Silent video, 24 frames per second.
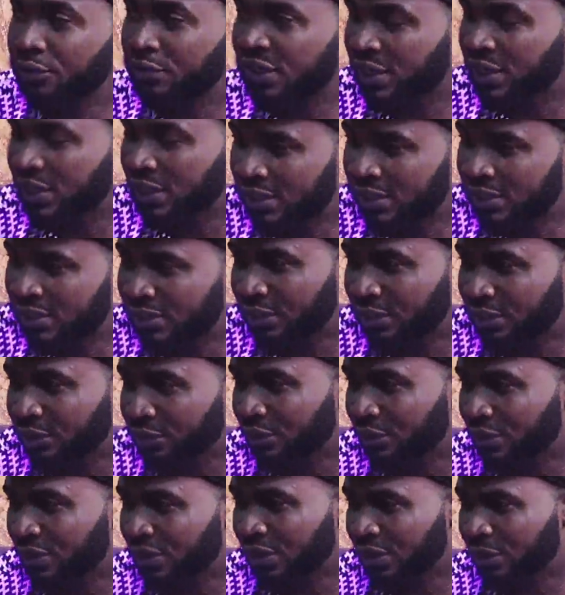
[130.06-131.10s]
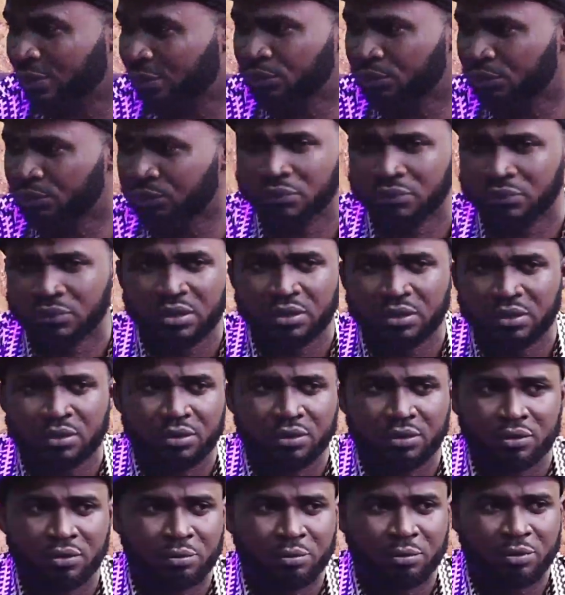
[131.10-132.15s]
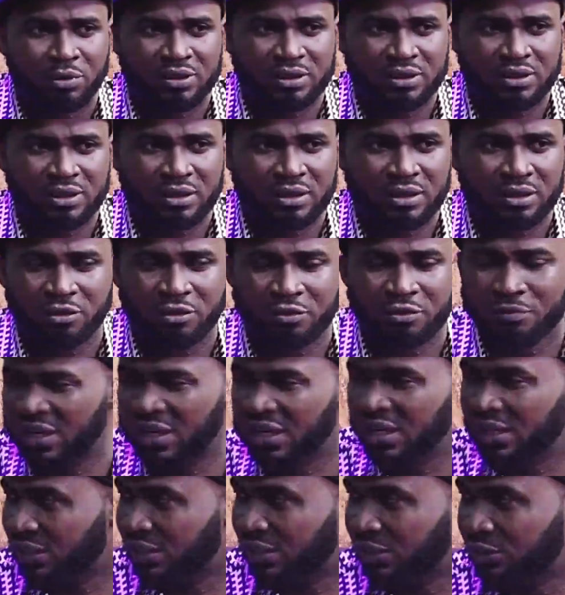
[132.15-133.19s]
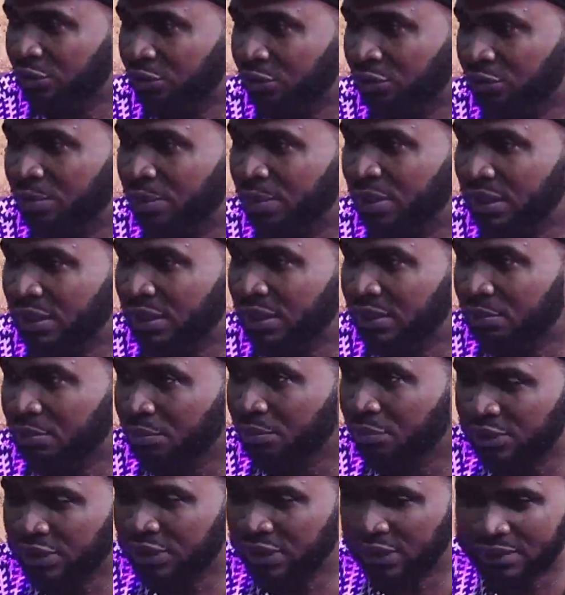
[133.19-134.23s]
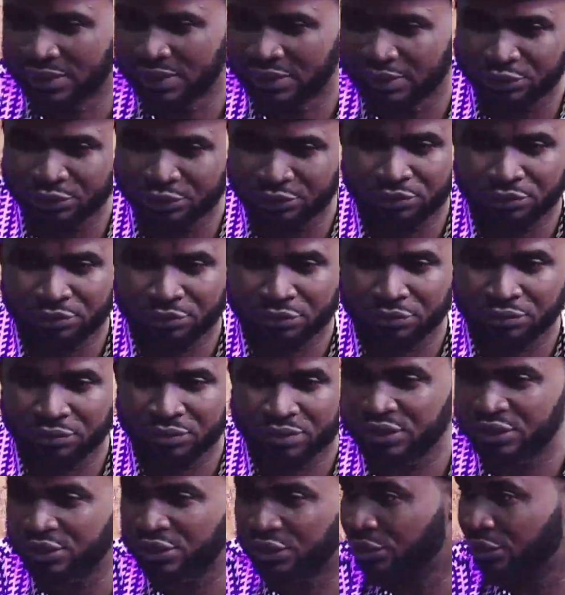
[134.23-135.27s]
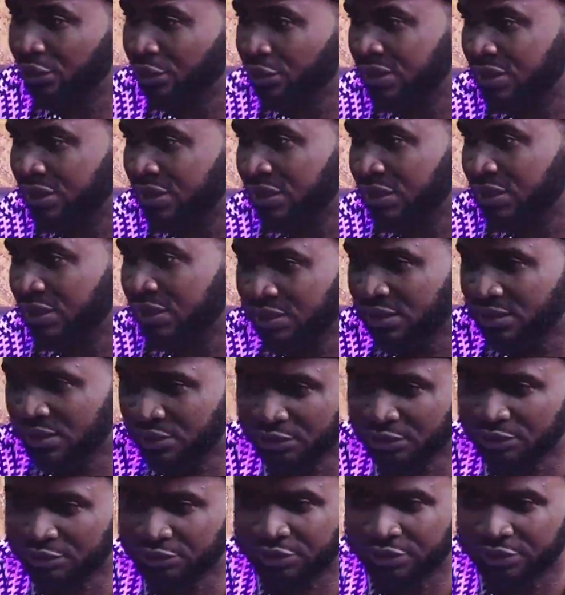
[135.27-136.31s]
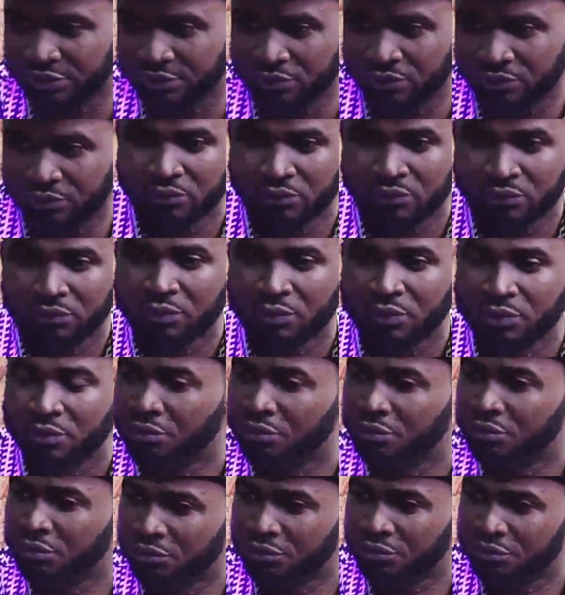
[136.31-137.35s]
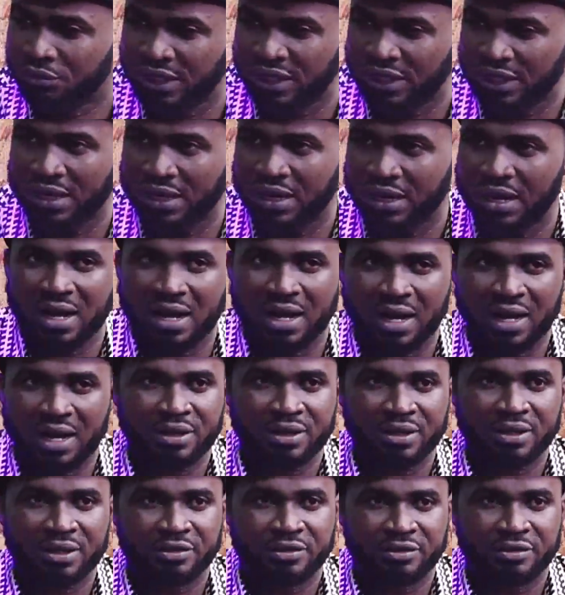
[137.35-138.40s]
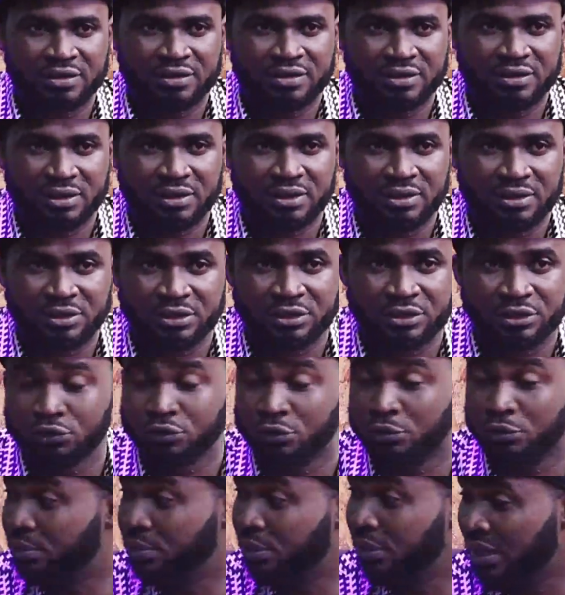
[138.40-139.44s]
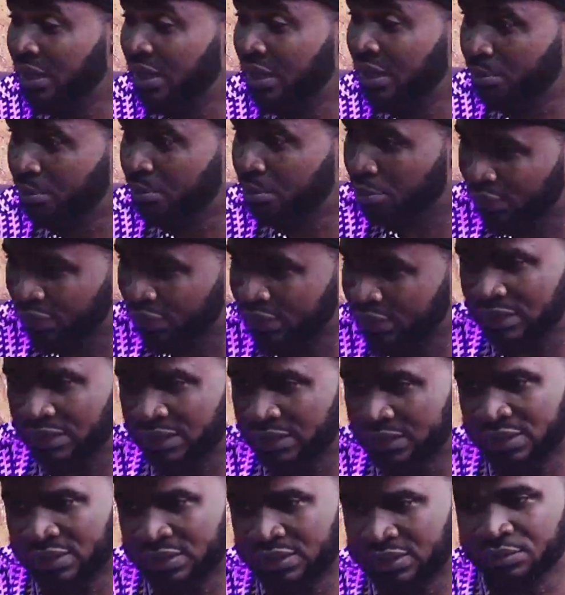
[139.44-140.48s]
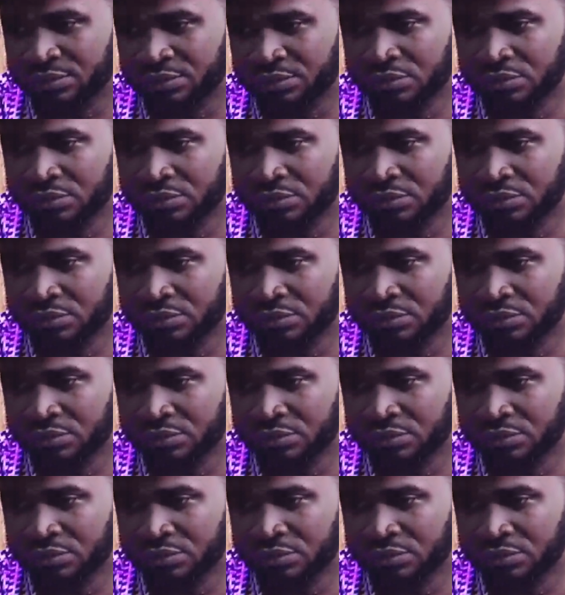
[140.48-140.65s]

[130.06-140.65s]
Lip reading: it in less than no time. You know, but the government has not paid much attention to insecurity in this country. All they are interested in is to play politics.